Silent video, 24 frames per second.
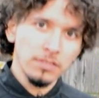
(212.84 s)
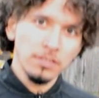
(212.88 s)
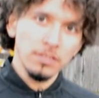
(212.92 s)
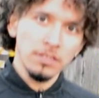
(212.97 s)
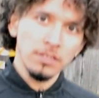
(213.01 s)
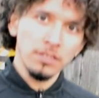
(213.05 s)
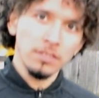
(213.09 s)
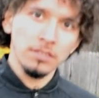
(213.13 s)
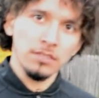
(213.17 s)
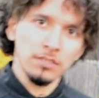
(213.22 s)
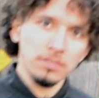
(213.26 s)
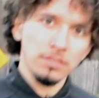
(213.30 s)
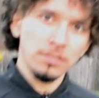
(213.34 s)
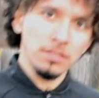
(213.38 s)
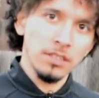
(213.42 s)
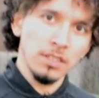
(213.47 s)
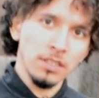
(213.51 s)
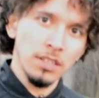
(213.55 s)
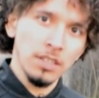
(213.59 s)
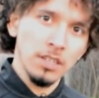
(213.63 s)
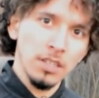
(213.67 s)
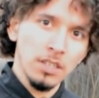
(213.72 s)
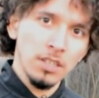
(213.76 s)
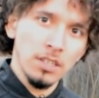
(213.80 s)
I'm going to need you
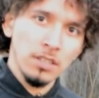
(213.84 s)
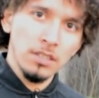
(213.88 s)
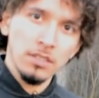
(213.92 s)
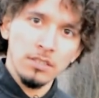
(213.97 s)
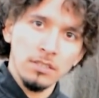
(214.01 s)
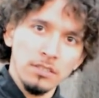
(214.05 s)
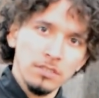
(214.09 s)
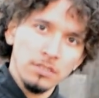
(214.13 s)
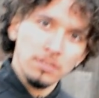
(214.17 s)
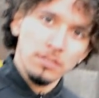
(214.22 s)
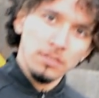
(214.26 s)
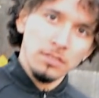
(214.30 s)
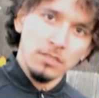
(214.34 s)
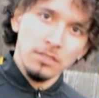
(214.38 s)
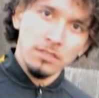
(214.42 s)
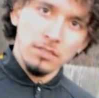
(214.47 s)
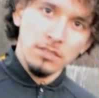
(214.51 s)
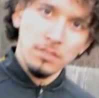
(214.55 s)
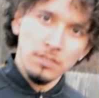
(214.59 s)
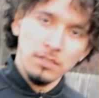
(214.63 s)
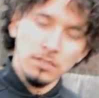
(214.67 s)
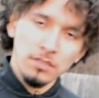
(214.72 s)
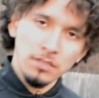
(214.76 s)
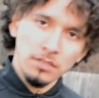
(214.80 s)
to stand
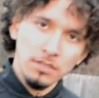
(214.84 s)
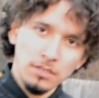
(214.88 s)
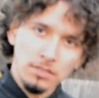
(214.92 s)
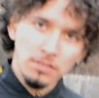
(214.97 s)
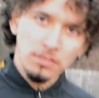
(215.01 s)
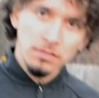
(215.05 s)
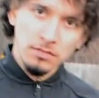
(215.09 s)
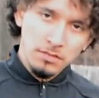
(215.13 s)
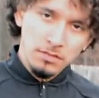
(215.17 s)
on one foot.